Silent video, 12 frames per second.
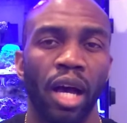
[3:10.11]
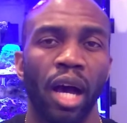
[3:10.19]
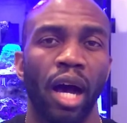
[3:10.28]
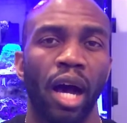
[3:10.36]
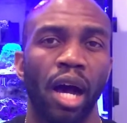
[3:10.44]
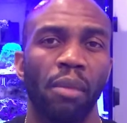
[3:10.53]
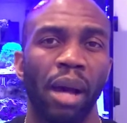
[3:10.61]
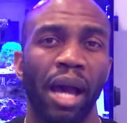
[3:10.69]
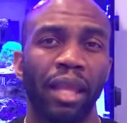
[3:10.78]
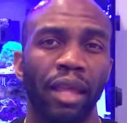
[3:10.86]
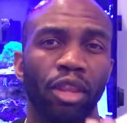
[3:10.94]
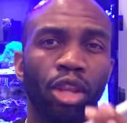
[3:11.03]
I
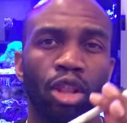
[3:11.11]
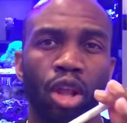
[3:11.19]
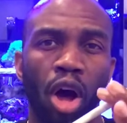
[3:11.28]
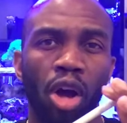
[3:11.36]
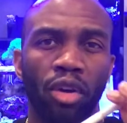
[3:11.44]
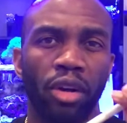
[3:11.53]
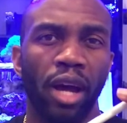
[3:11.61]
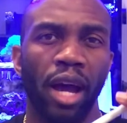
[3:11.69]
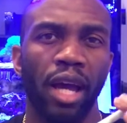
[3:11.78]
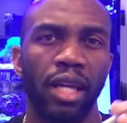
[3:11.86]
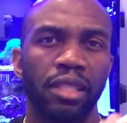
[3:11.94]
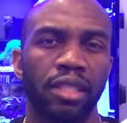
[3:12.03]
like the longer
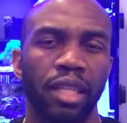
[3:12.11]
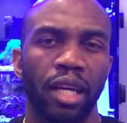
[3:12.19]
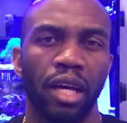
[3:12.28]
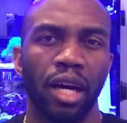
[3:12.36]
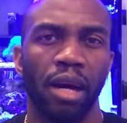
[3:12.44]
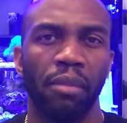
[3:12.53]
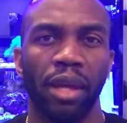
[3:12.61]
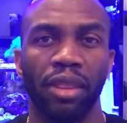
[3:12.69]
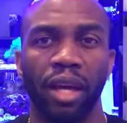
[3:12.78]
kinds and